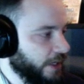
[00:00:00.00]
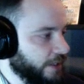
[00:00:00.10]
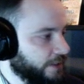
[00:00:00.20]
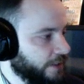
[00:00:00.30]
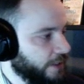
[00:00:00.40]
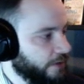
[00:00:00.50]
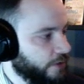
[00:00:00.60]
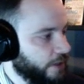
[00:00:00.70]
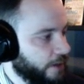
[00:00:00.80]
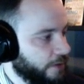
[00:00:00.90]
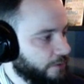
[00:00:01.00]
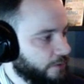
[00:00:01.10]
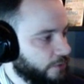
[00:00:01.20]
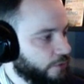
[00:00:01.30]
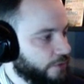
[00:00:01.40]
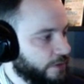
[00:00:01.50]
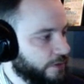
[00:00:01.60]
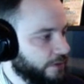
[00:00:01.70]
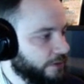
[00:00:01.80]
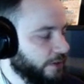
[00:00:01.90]
thing, you can't use
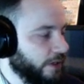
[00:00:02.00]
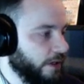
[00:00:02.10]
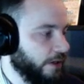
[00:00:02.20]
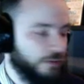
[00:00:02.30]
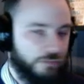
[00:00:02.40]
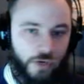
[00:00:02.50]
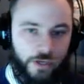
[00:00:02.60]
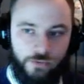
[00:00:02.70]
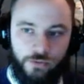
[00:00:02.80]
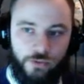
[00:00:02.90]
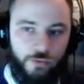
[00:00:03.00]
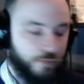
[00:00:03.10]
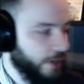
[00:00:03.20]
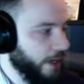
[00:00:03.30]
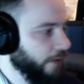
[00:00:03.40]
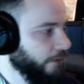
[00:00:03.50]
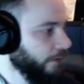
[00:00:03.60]
this uh, regularly with React,